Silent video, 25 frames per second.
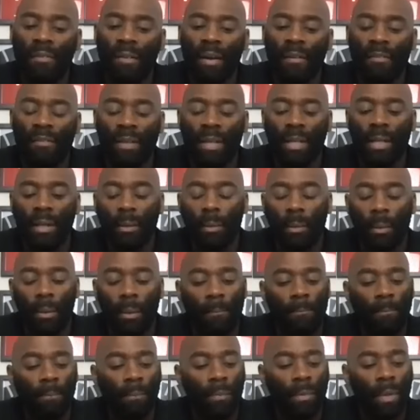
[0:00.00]
I, th- I think
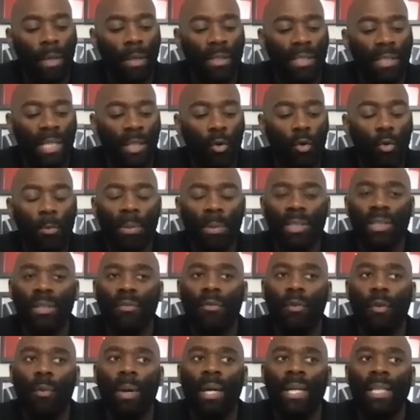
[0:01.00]
St Albans
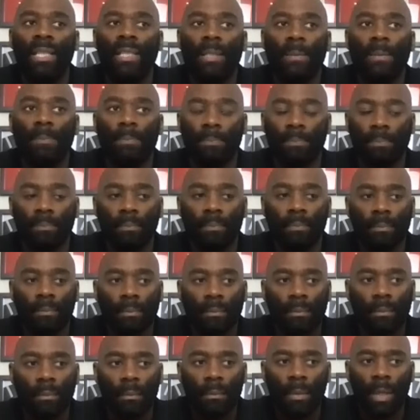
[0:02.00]
have always
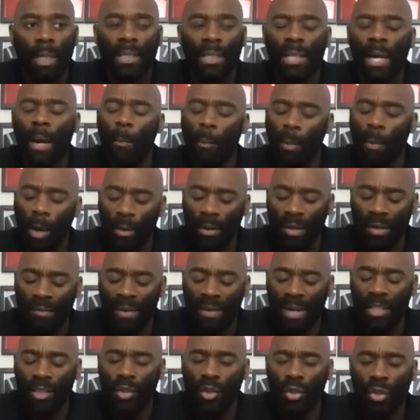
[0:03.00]
done well. They've
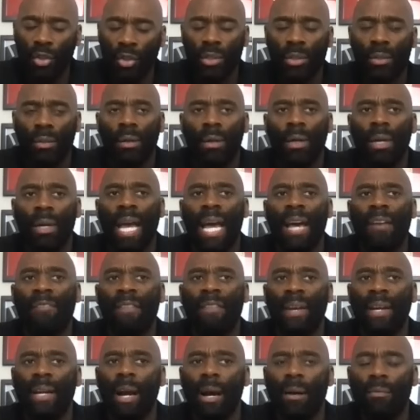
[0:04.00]
had good
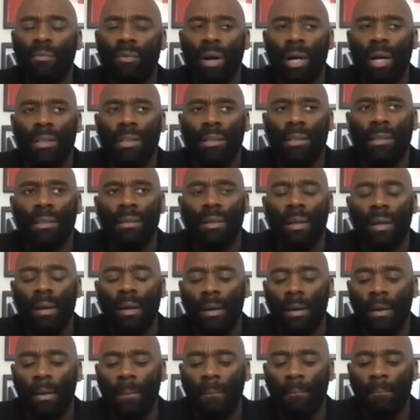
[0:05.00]
FA Cup runs.
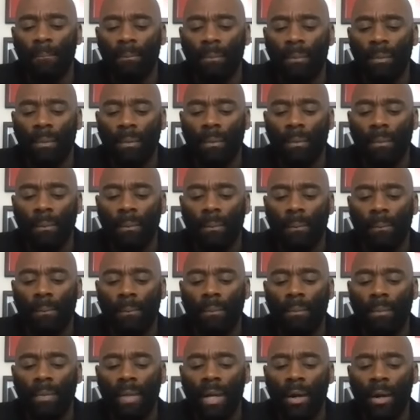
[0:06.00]
Um,
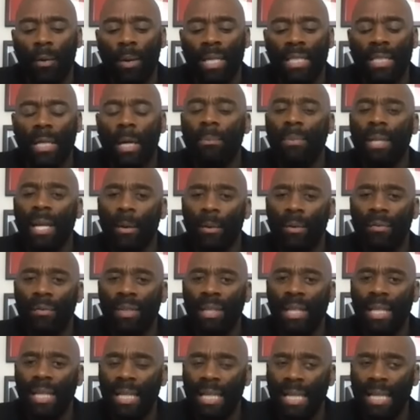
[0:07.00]
they're always up there
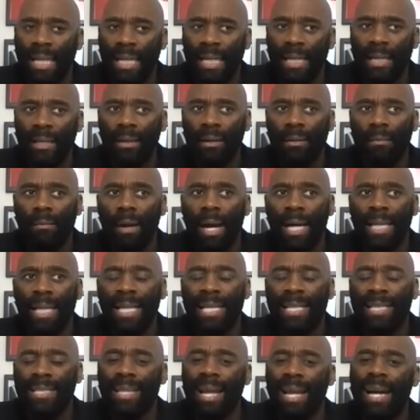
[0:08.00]
within the league, and
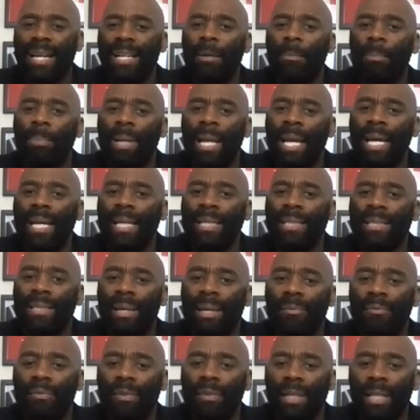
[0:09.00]
their style of play is
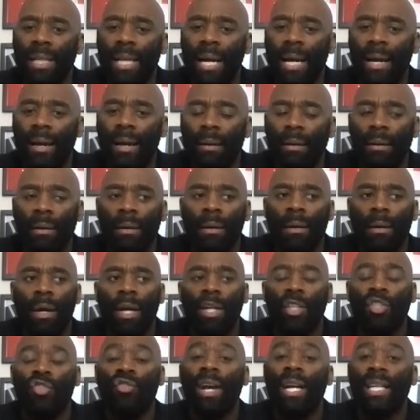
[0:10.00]
something that
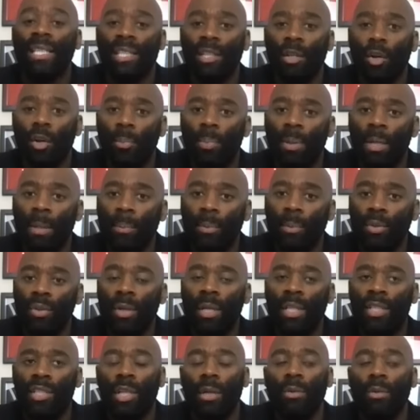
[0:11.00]
attracts a lot of people.
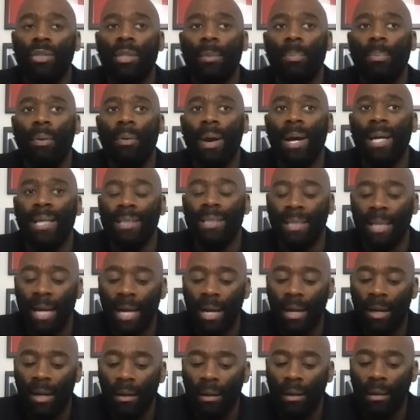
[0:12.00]
So it's no surprise
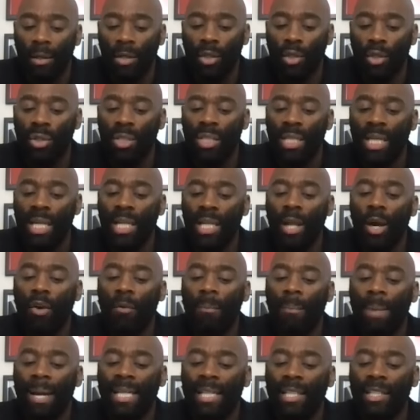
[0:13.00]
that you see a lot
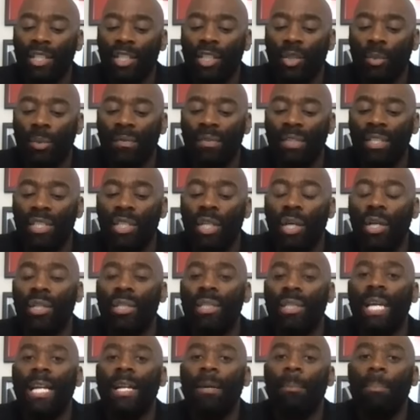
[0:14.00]
of managers with a certain
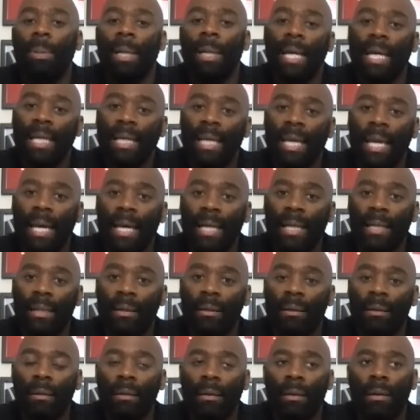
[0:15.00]
style of play
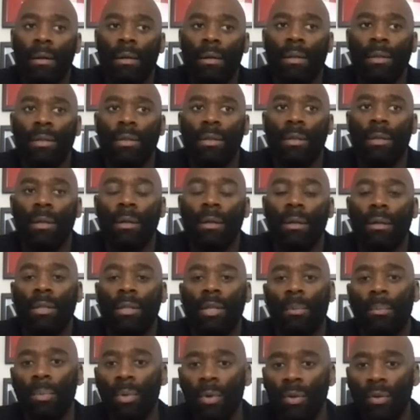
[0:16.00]
getting the
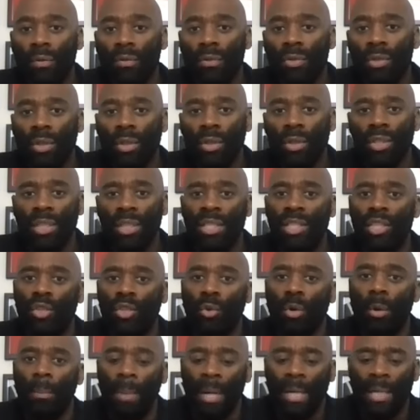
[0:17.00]
the moves. You know, you see
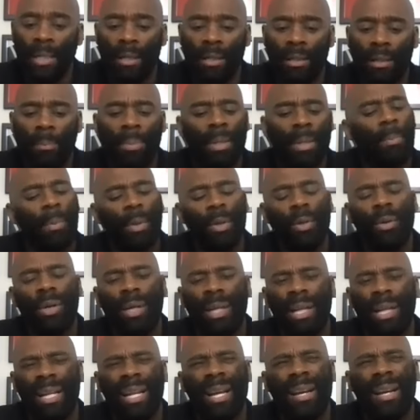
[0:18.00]
Stuart Maynard, The people are
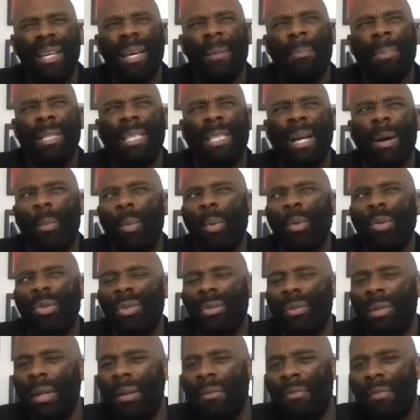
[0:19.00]
looking at that, yeah, but he's at
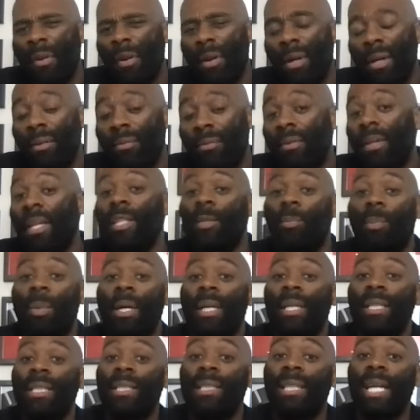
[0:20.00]
Wealdstone, they're 13th, yes,
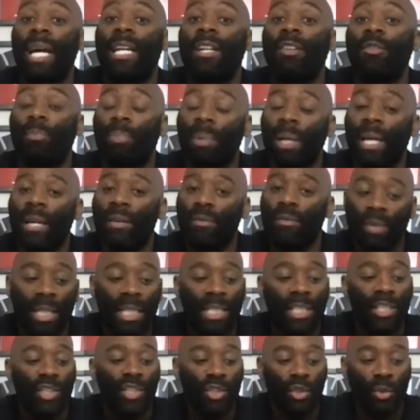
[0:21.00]
but his style of play
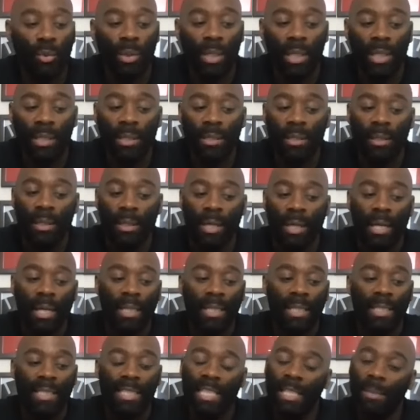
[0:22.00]
really suited
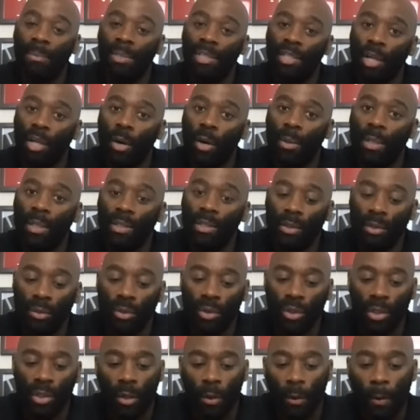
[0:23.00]
the team he's going
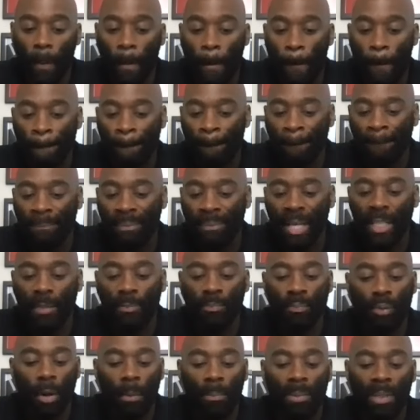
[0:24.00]
to. So that's
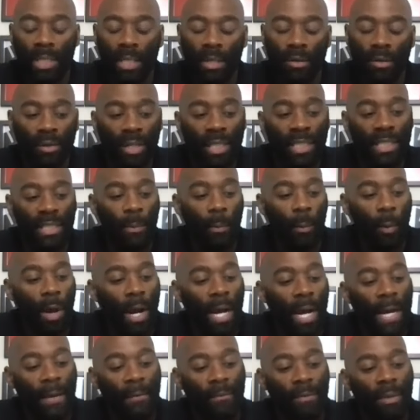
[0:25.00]
probably the reason
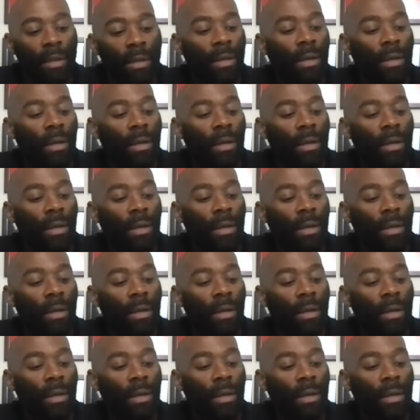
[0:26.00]
why.